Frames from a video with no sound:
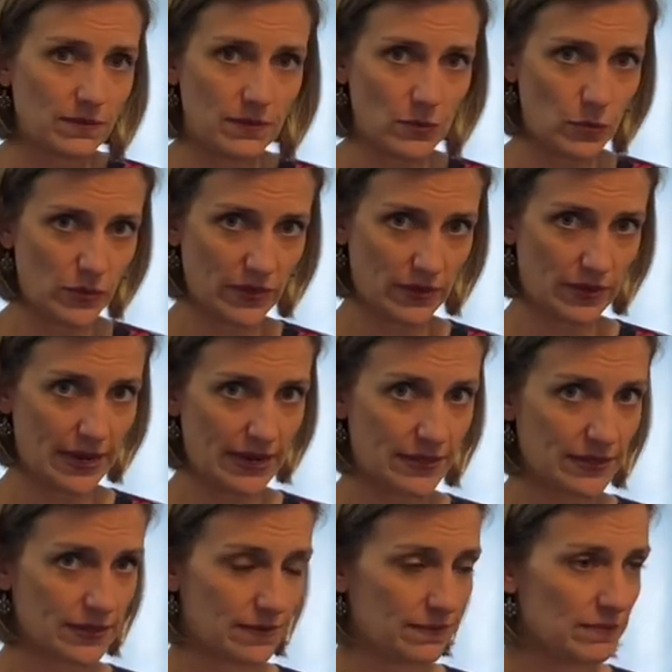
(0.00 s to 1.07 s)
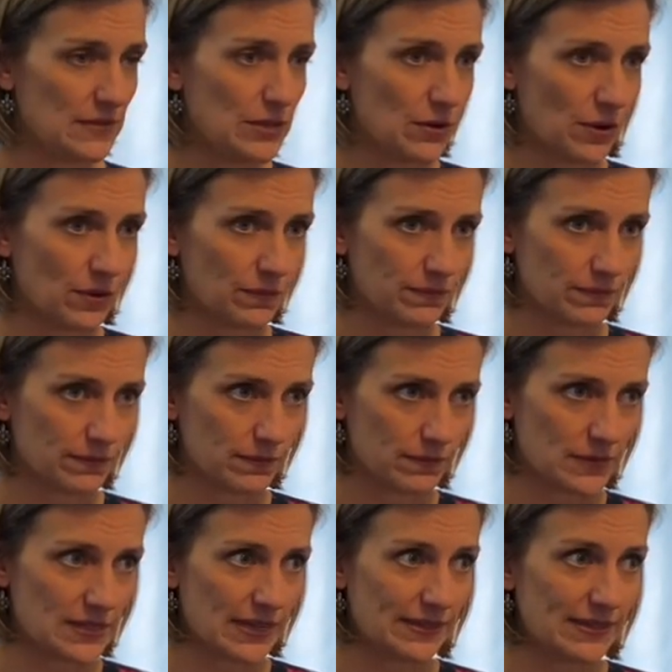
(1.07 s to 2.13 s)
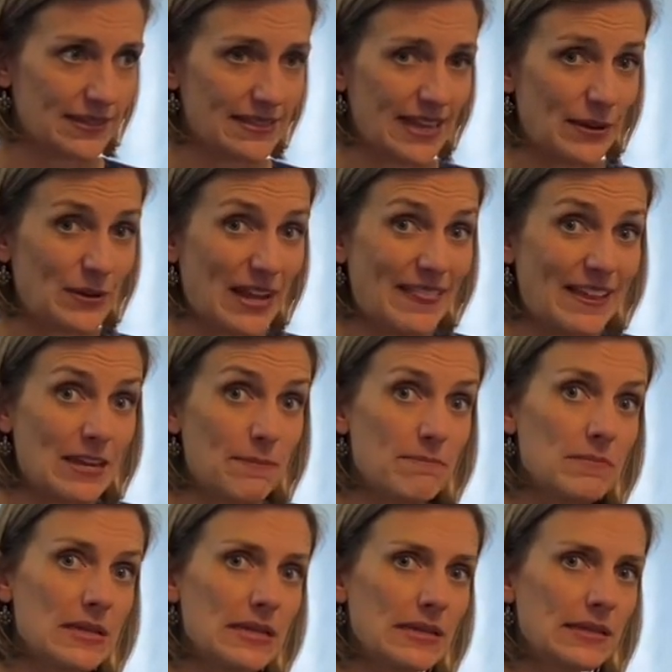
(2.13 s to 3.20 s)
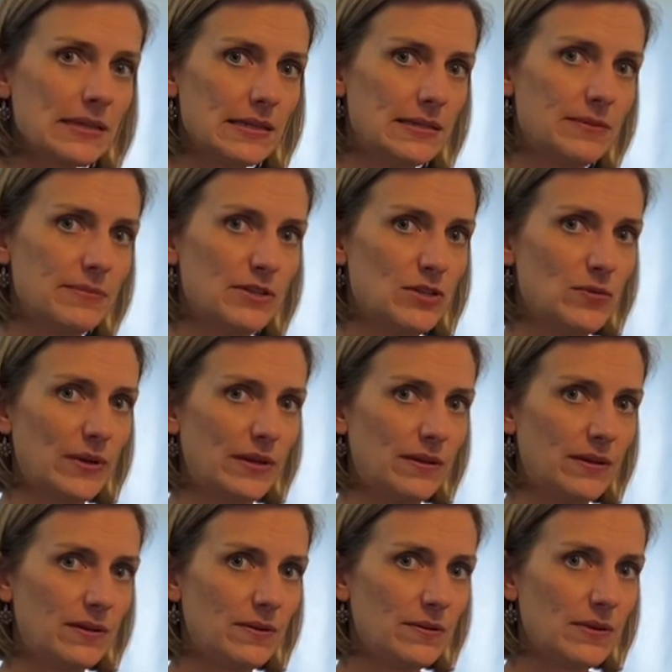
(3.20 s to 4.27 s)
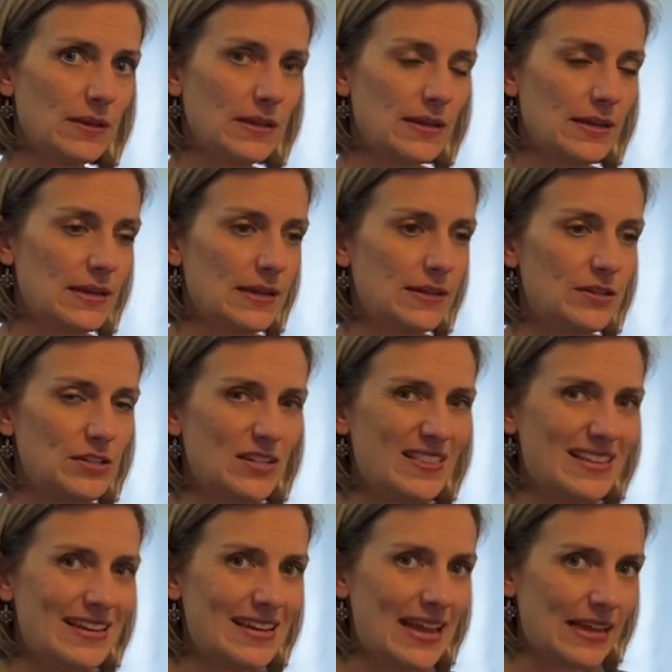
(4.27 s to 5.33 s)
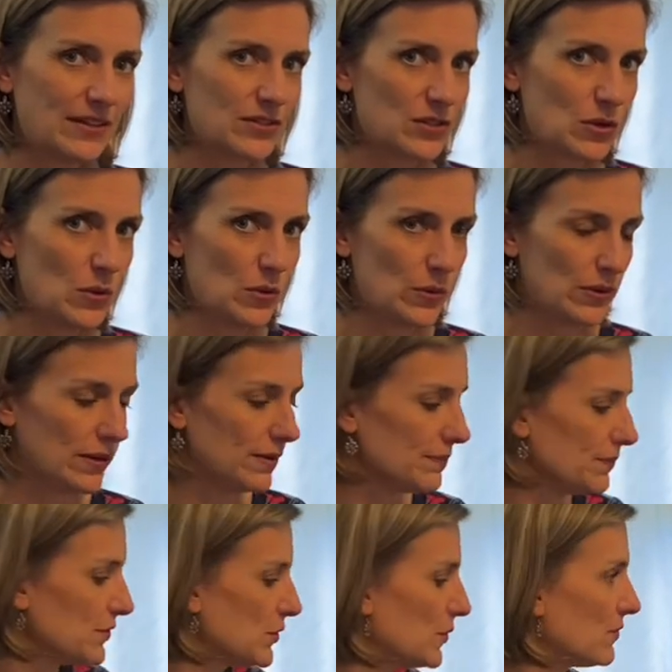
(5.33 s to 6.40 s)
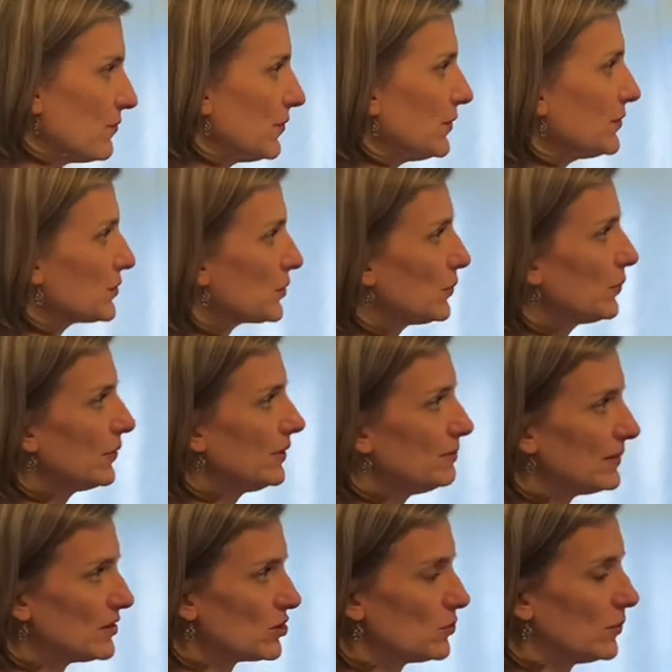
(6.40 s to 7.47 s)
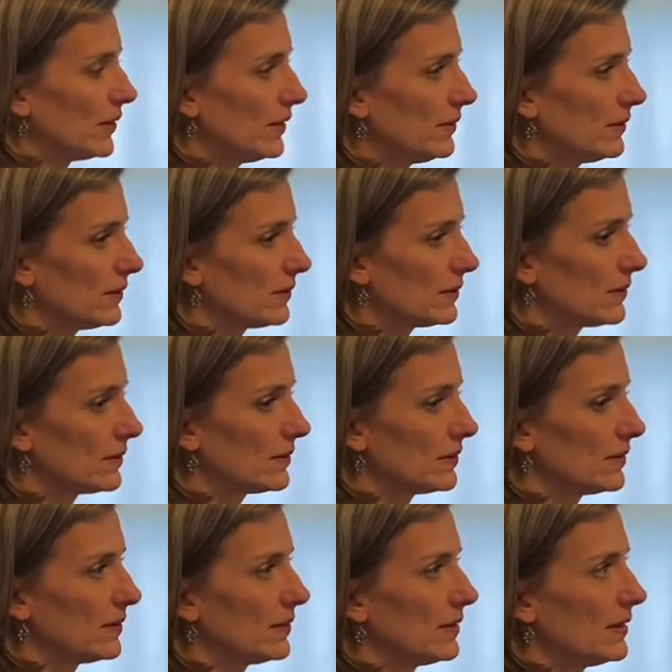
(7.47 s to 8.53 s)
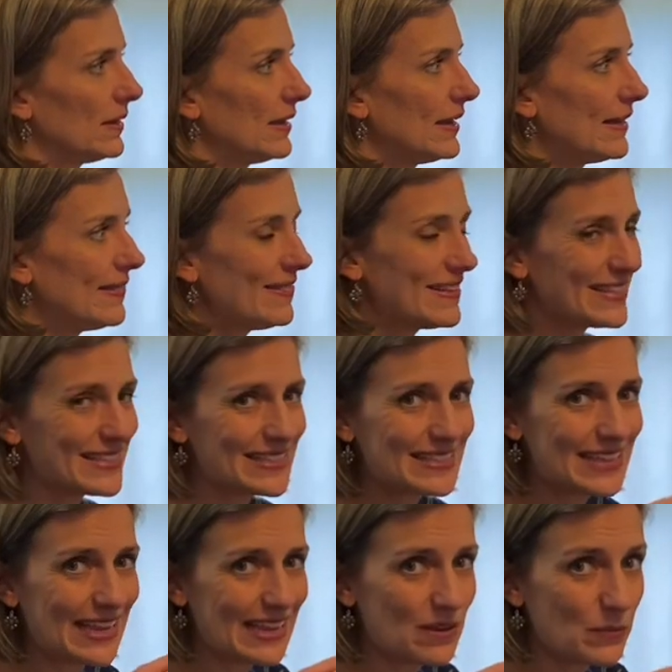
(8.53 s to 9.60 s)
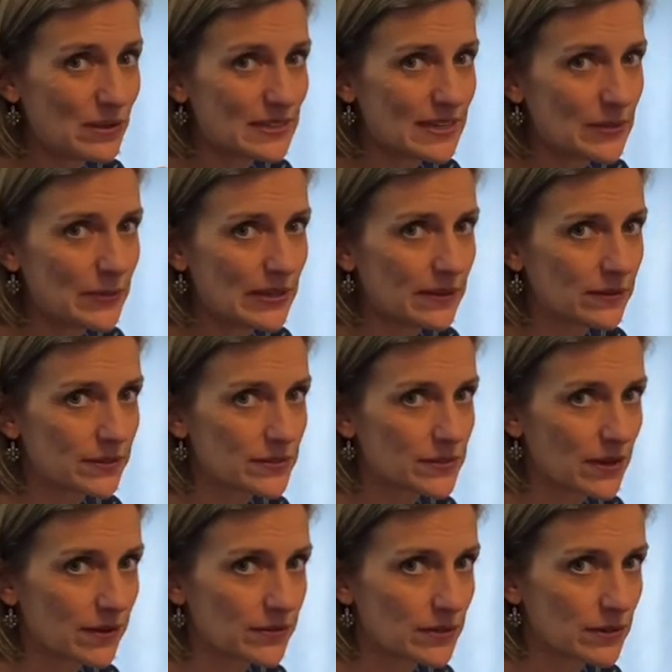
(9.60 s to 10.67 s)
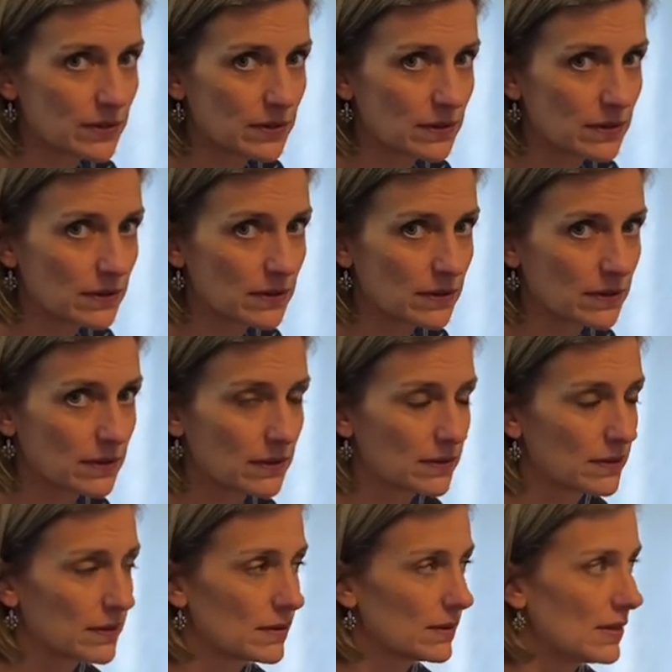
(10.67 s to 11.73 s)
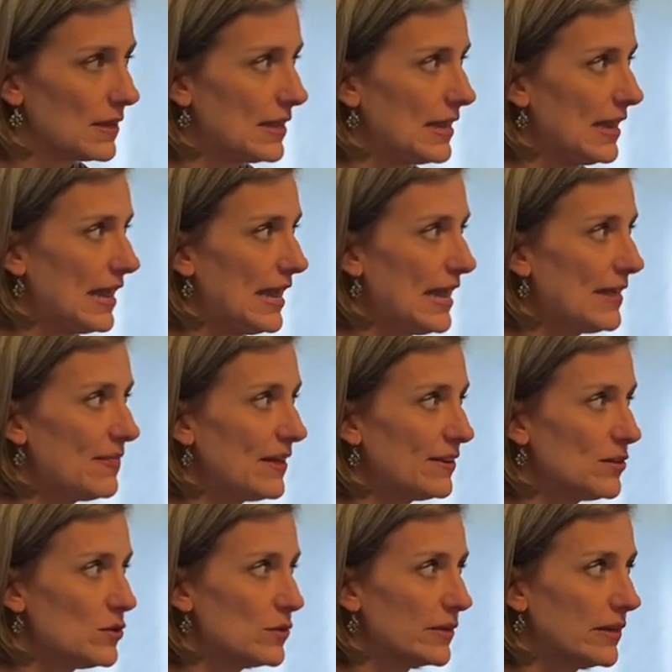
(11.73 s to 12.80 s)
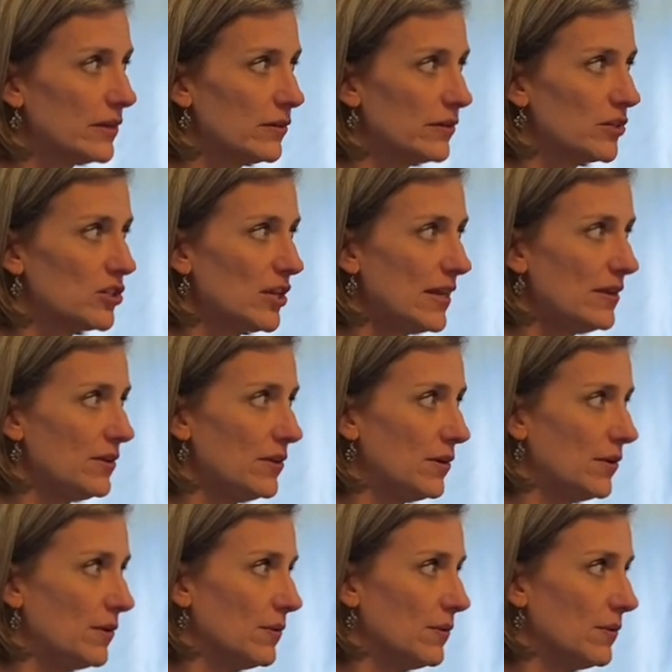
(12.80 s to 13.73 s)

with a nice, you know, solid sound, and then immediately diminuendo to the next chord. So the first chord, measure one, the second one's gonna be a little softer. And then you can crescendo,